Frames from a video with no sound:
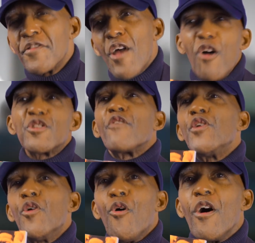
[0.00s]
Those of
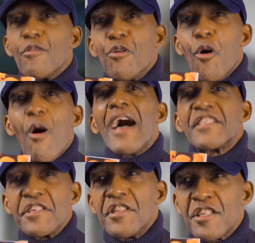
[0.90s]
you who are
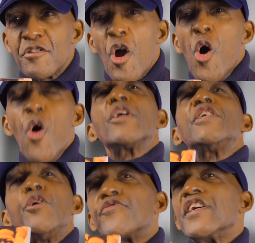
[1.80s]
watching this, who do
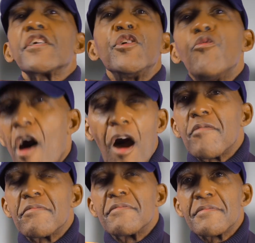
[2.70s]
you think you
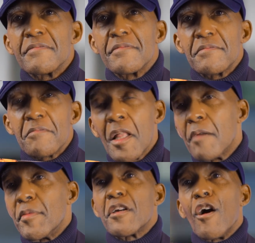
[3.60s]
are?
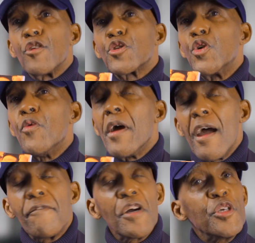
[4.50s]
Because
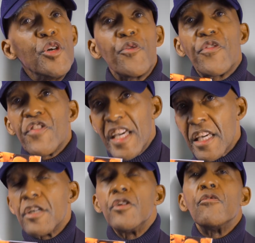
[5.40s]
whoever you
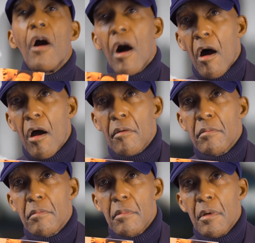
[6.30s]
think you are
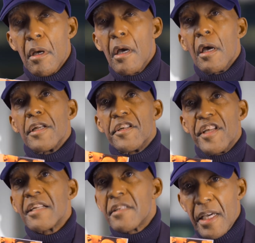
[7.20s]

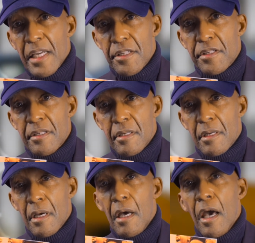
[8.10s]
dictates,
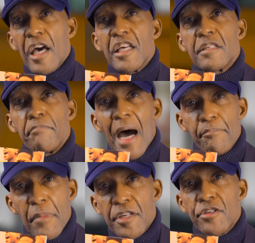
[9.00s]
as my
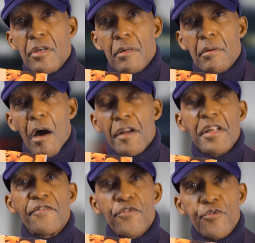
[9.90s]
mentor
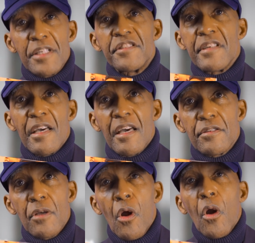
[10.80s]
Arnett French
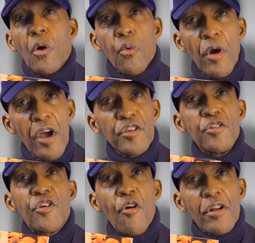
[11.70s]
says, where
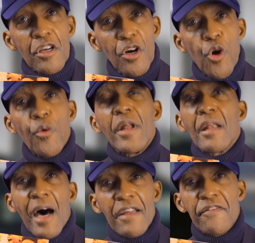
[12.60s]
you're going to go in
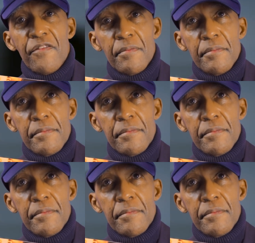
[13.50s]
life.